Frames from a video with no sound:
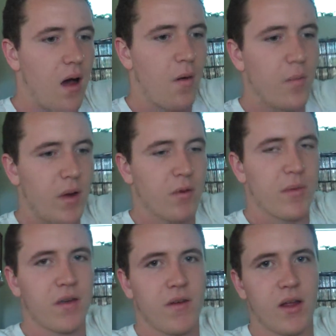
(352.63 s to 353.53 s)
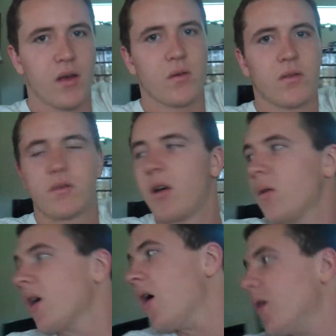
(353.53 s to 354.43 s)
I won't be able to make videos.
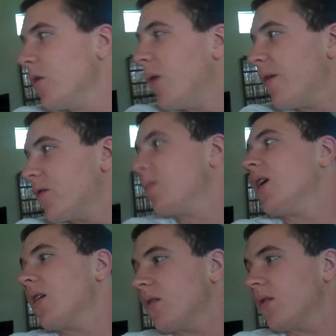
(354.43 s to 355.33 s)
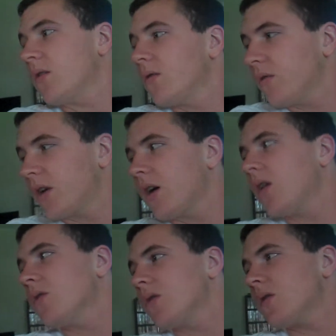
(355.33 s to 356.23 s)
So, Cody, you have to make
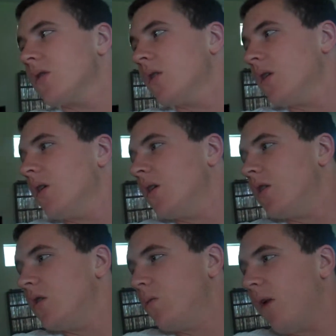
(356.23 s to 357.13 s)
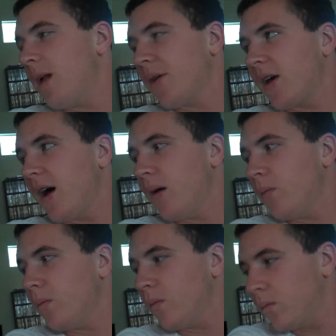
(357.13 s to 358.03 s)
videos while I'm at camp.